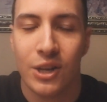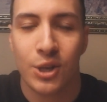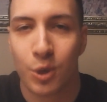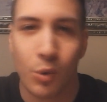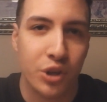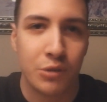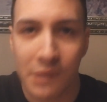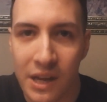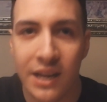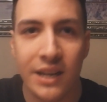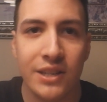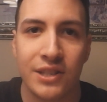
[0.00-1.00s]
So which
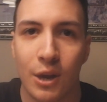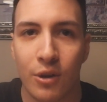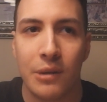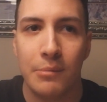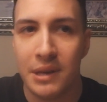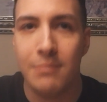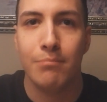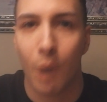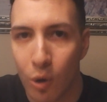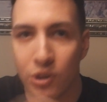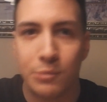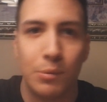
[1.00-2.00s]
means there can be
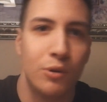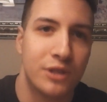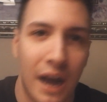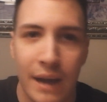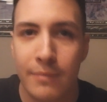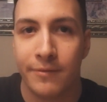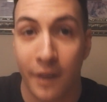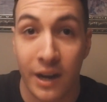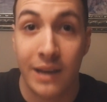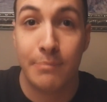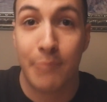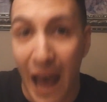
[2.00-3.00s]
multiple type
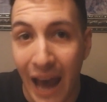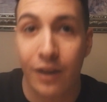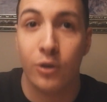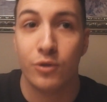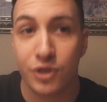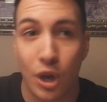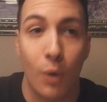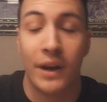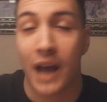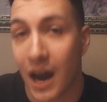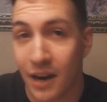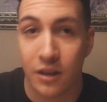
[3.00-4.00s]
fucking battles
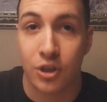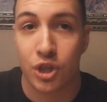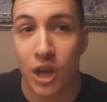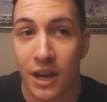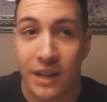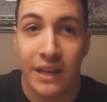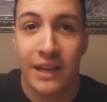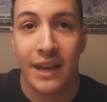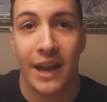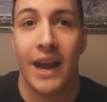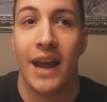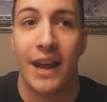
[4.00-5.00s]
going on and shit,
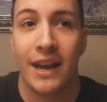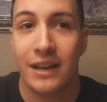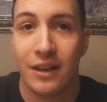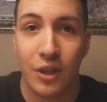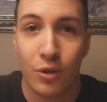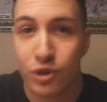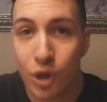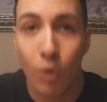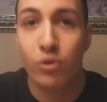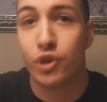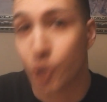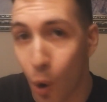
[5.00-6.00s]
and there's
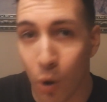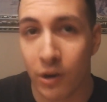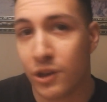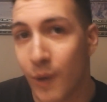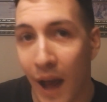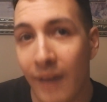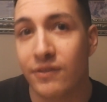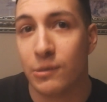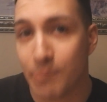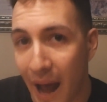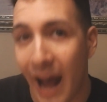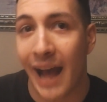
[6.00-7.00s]
no door you have
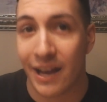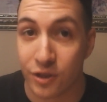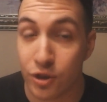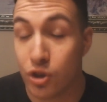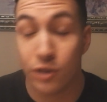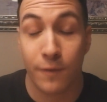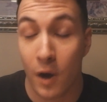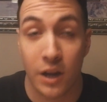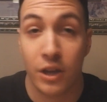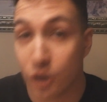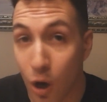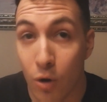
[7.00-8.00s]
to pass. You just
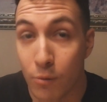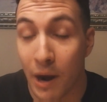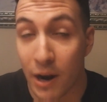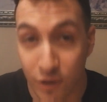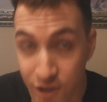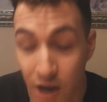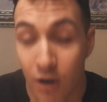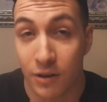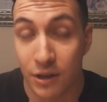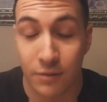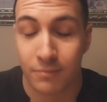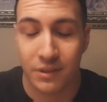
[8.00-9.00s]
fucking go by
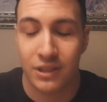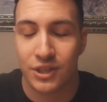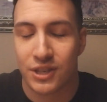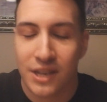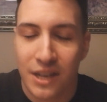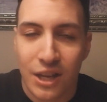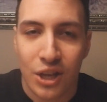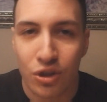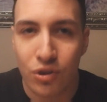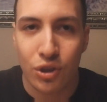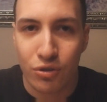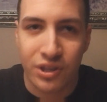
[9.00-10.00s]
yourself. You know, it's
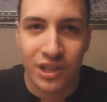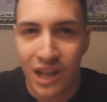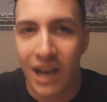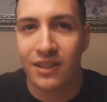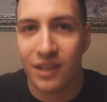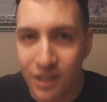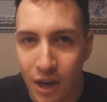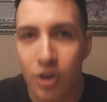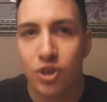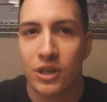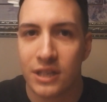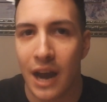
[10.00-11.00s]
you select the
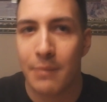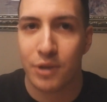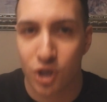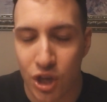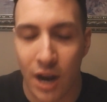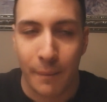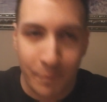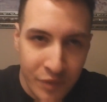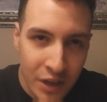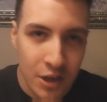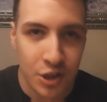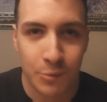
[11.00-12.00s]
dungeon type of shit.
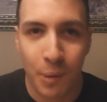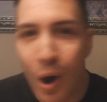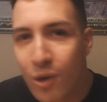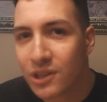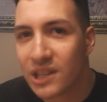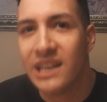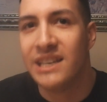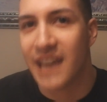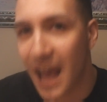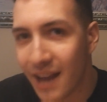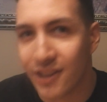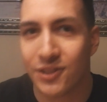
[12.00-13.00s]
Supposedly
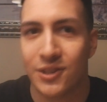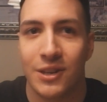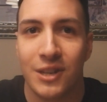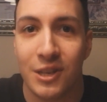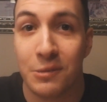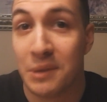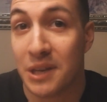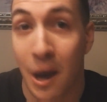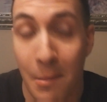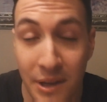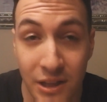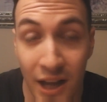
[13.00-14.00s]
Nex is
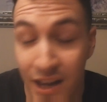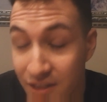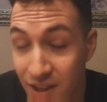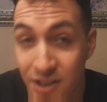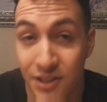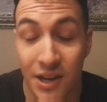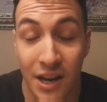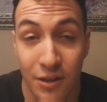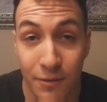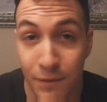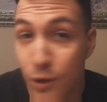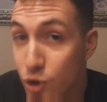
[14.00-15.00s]
becoming like this
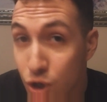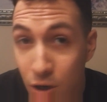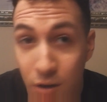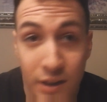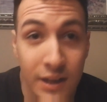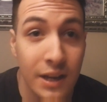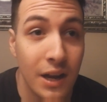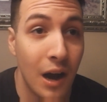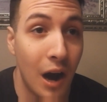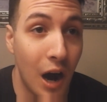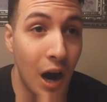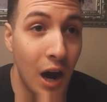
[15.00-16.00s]
in the future.
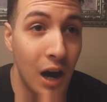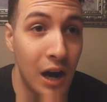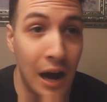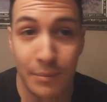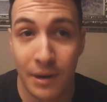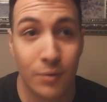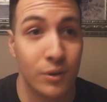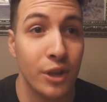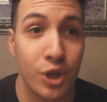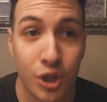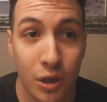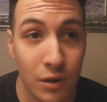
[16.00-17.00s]
I'm not
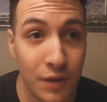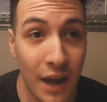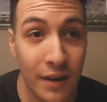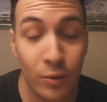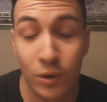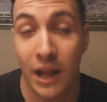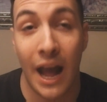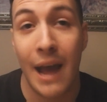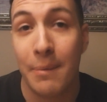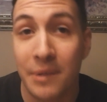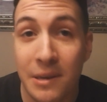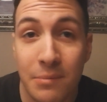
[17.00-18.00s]
really sure that it will
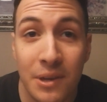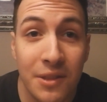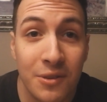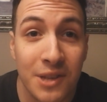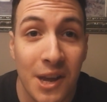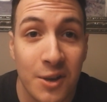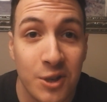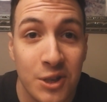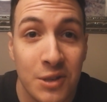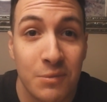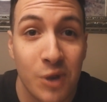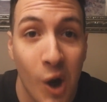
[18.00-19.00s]
happen, but there's
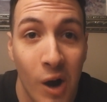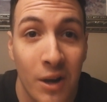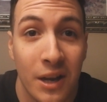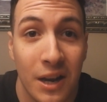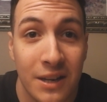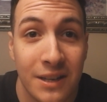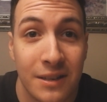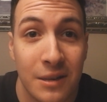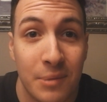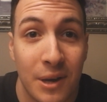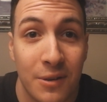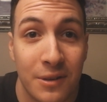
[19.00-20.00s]
actually some talk on it
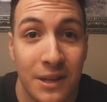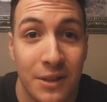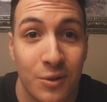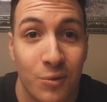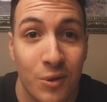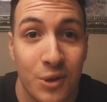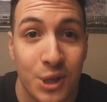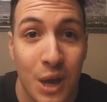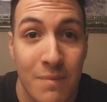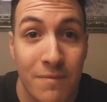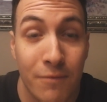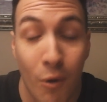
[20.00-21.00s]
about in the
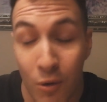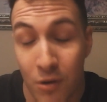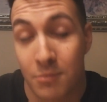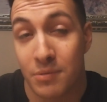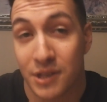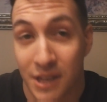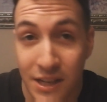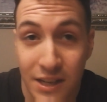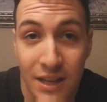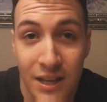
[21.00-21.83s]
RuneScape forums.